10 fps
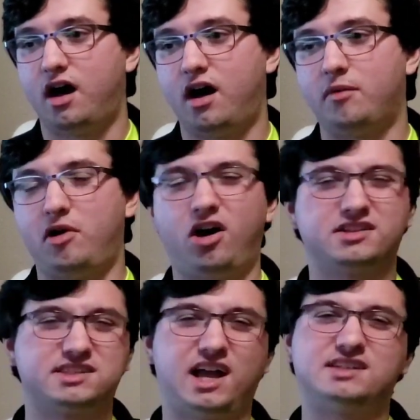
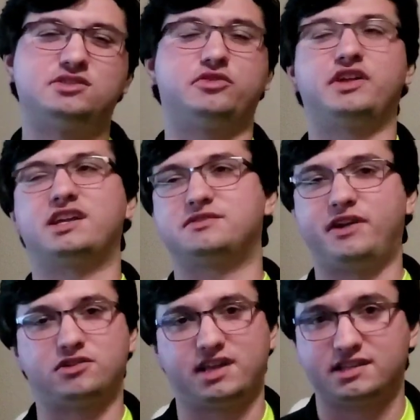Honestly, I still think it's
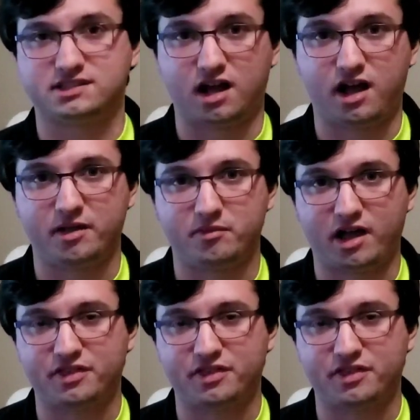Verite's time.